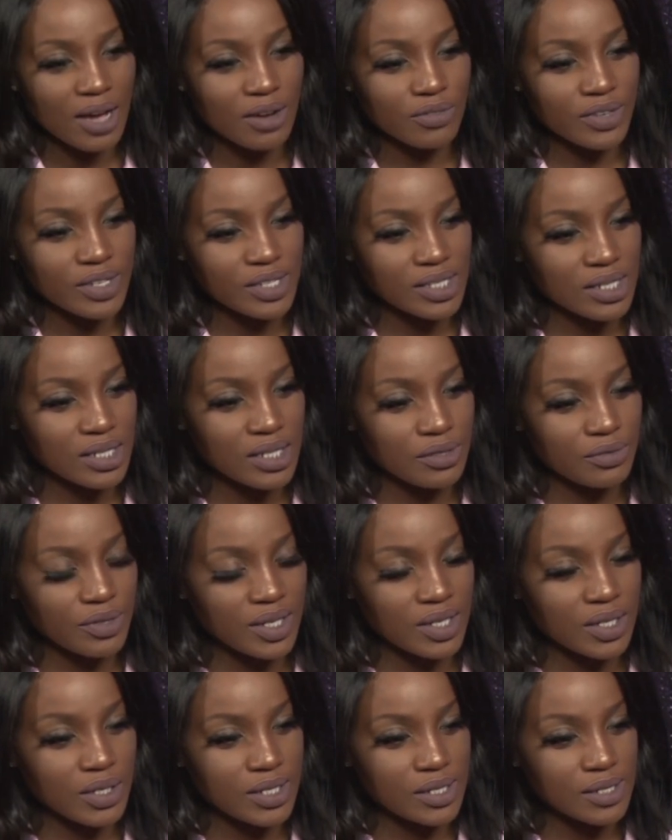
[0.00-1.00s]
I recently
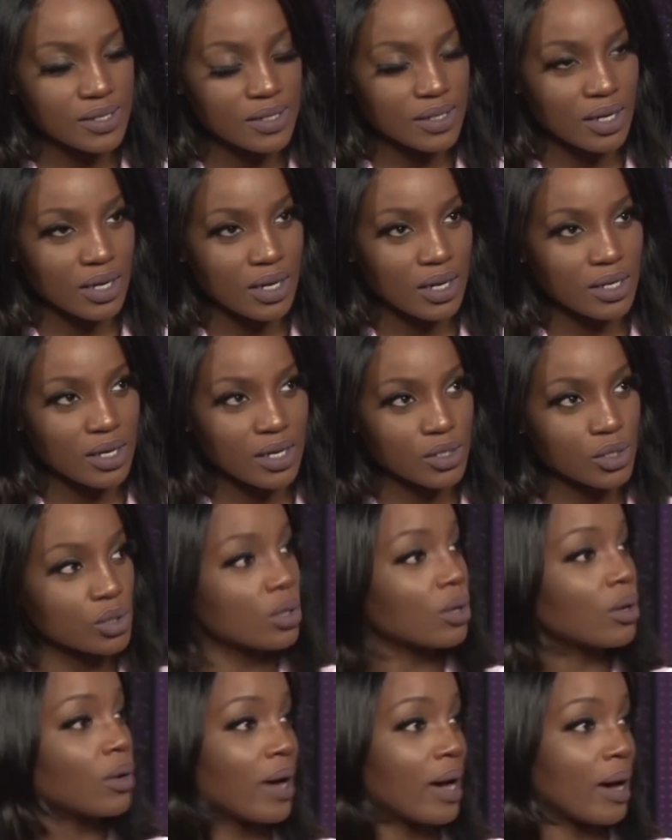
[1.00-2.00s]
released a
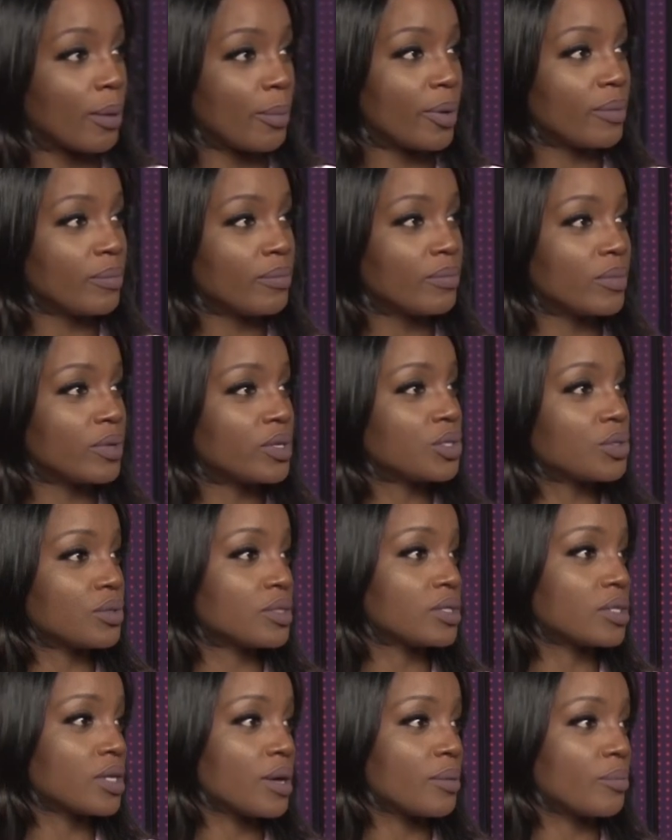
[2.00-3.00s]
solo album, which
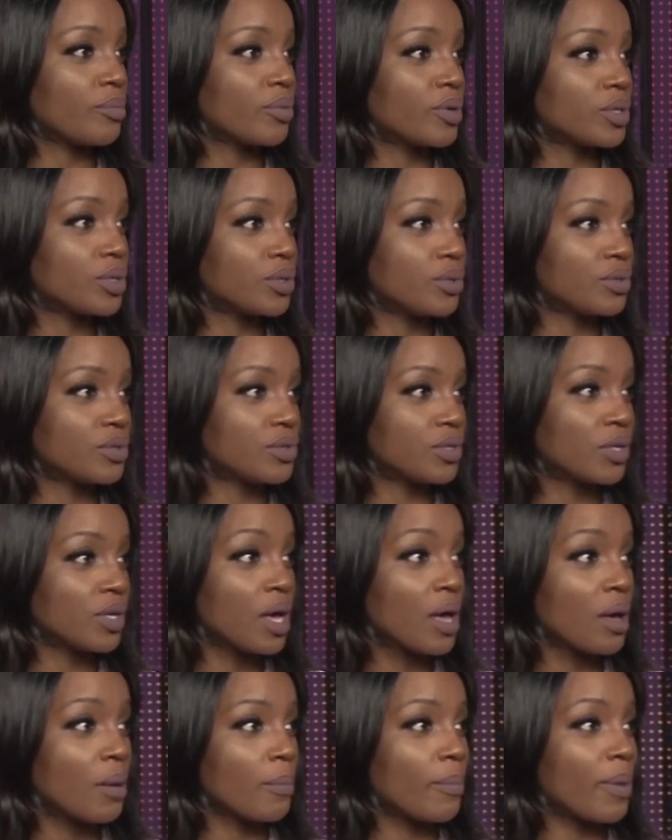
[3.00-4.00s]
was produced
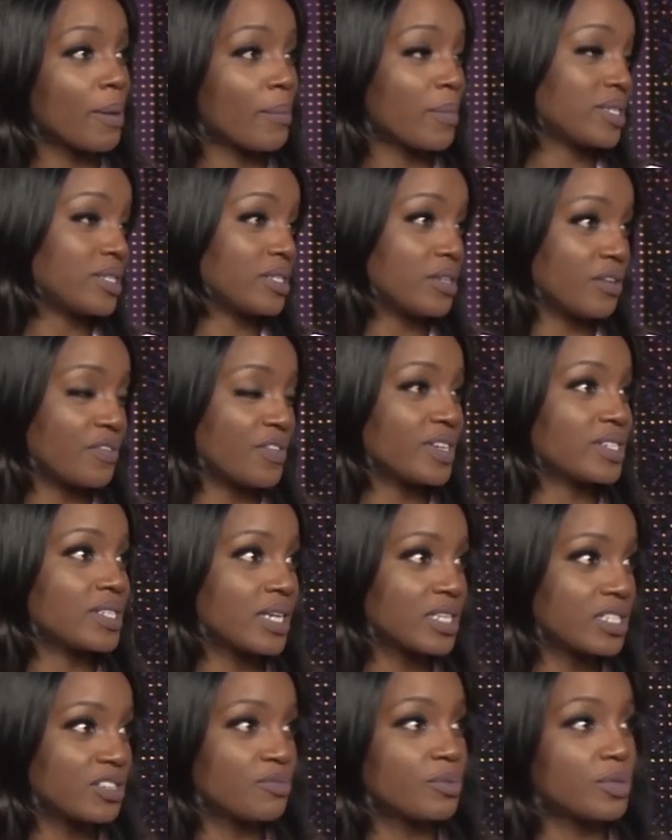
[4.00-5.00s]
by myself,
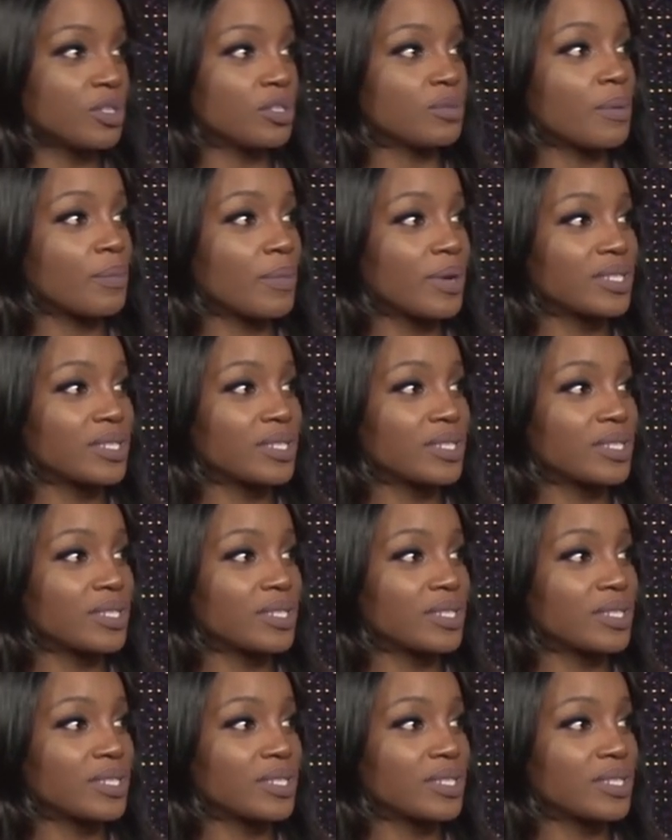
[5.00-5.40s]
executive produced by